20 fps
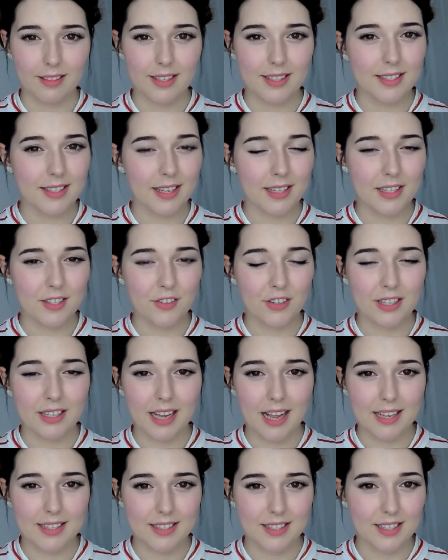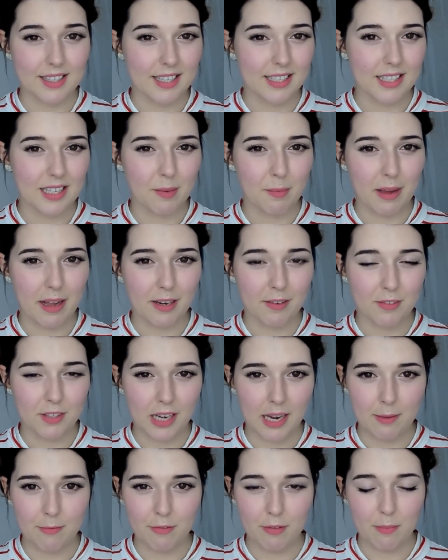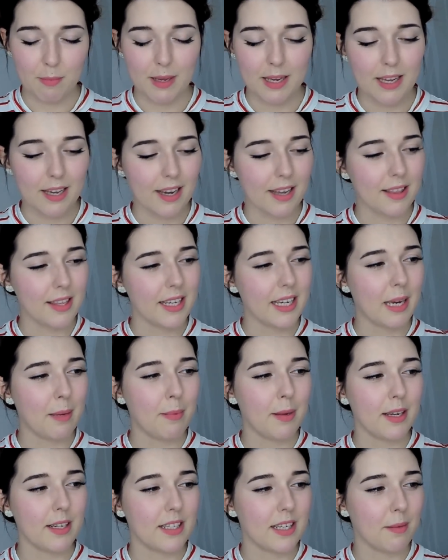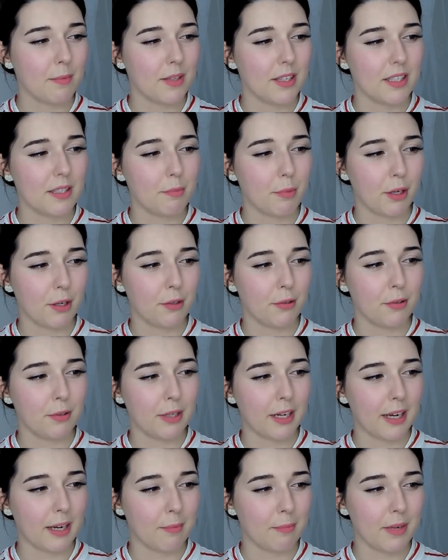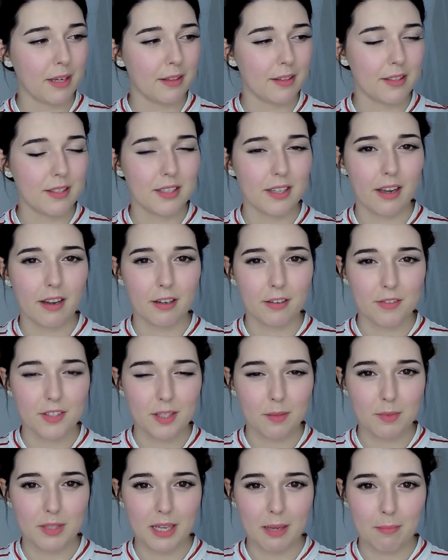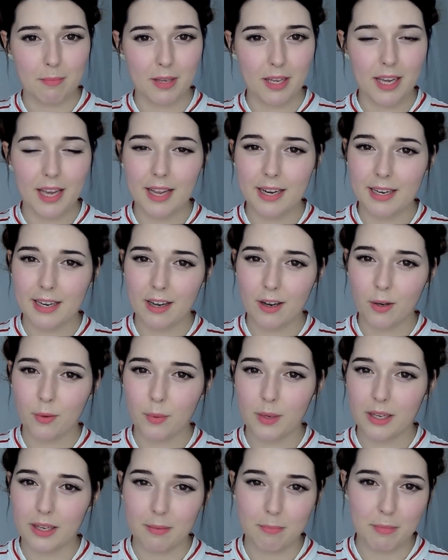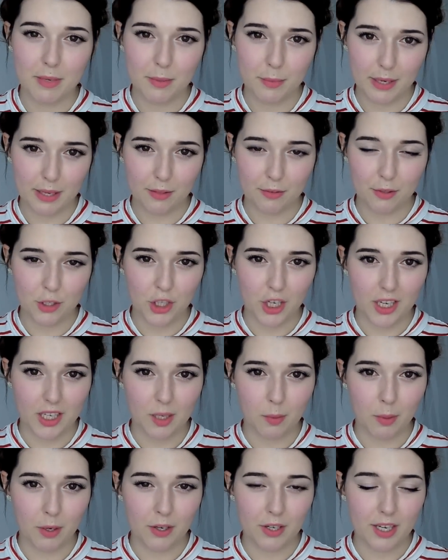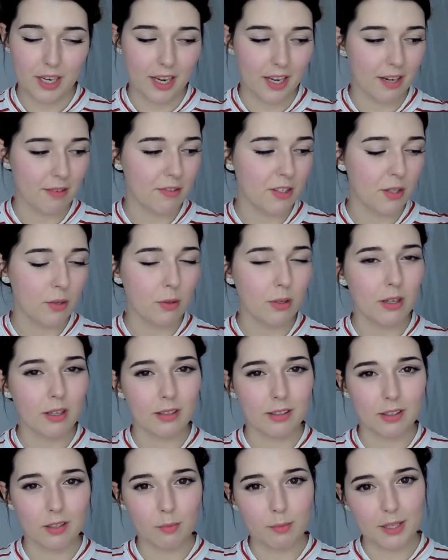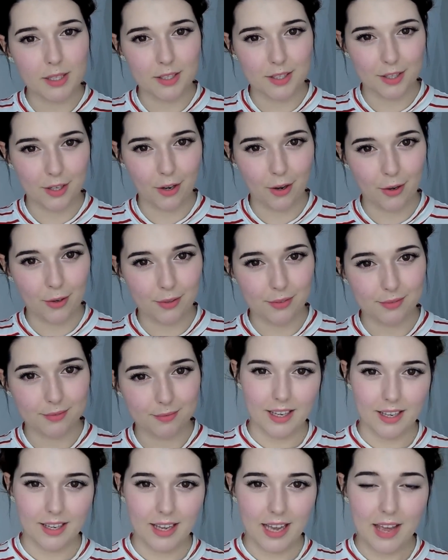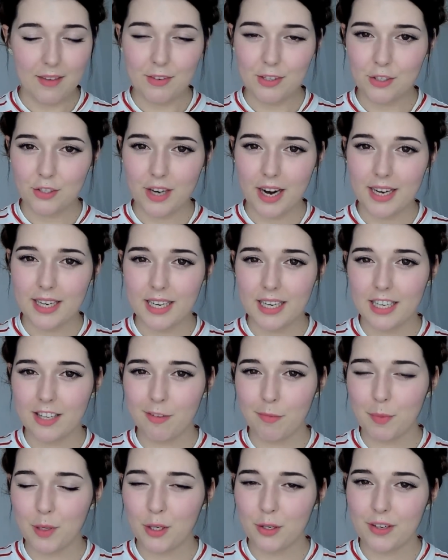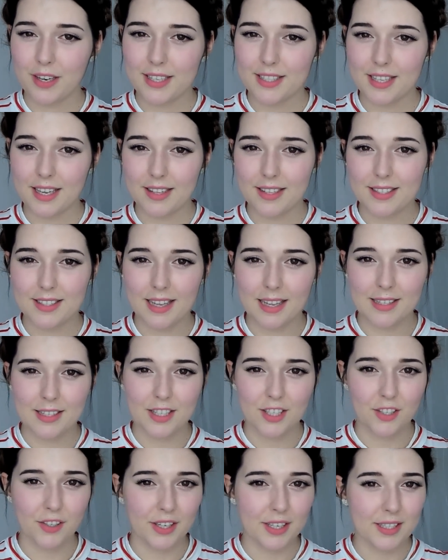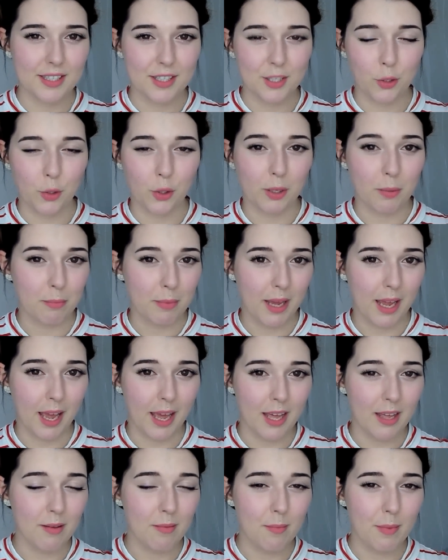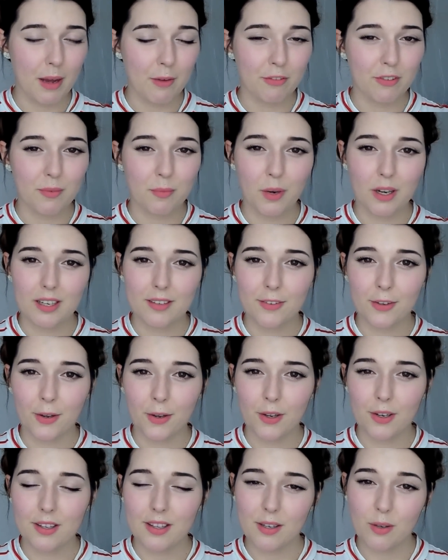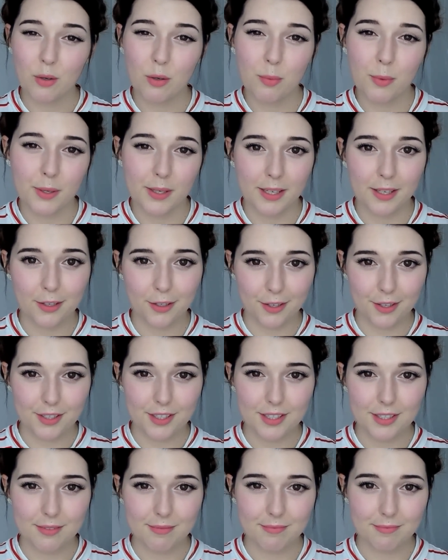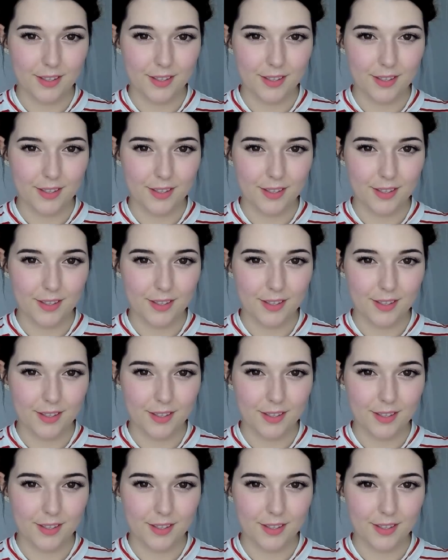This sunscreen lasts a decent amount of time for me. I think I picked up this bottle at the start of September and now we're midway through January and I've still got a little bit to go. I haven't tried any of Biore's other sunscreens to compare, but from what I've heard, they're all pretty good.